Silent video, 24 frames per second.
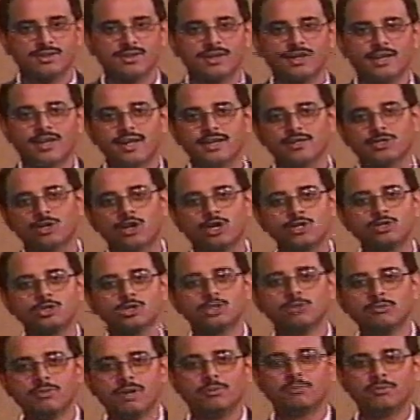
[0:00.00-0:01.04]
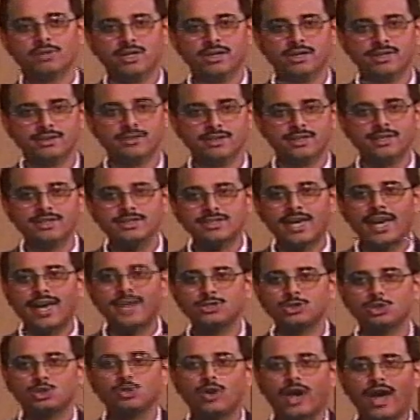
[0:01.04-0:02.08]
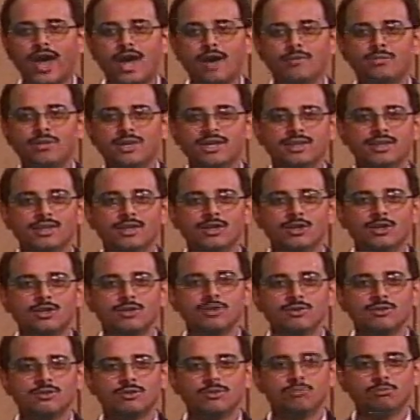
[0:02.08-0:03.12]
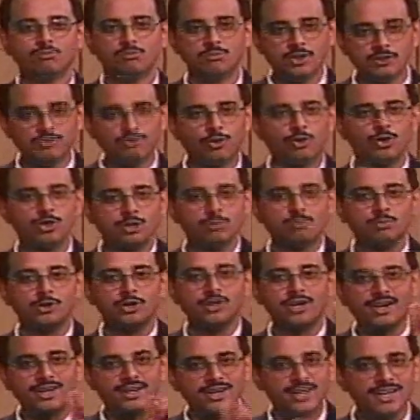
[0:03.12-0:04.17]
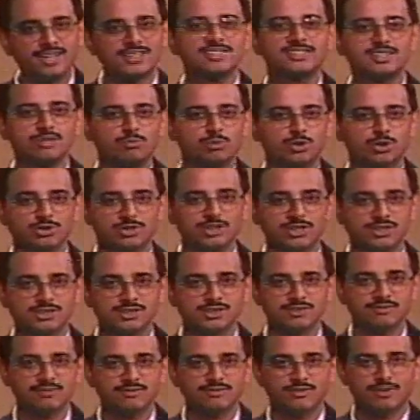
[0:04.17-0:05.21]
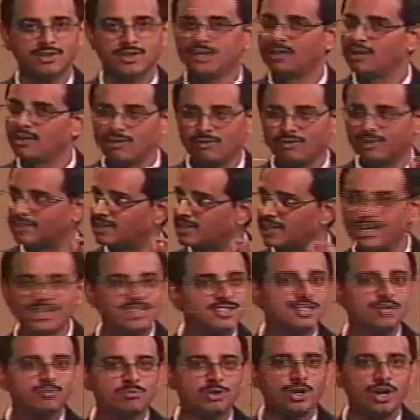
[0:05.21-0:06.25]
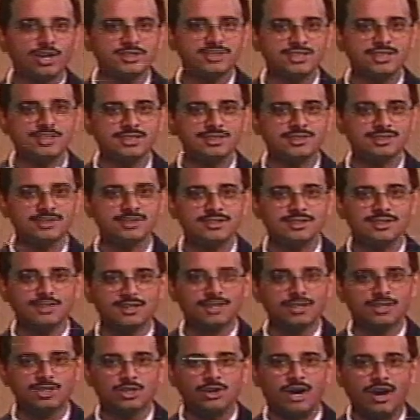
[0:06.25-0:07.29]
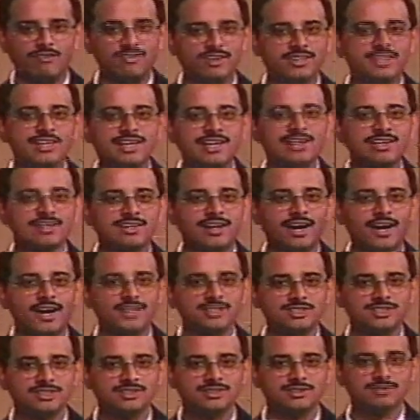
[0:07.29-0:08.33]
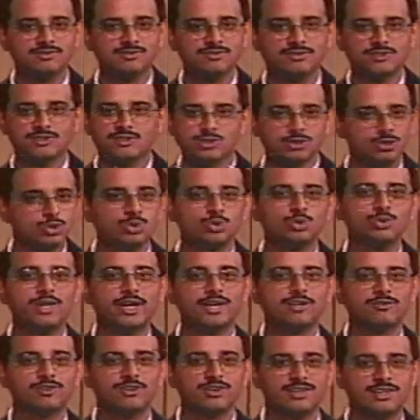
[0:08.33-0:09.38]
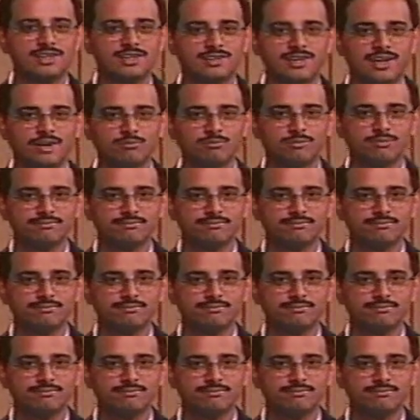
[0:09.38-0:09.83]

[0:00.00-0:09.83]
And got to remember, this has to happen before the product hits the process. If it's hit the process, you have a yield crash, too late for a yield ramp.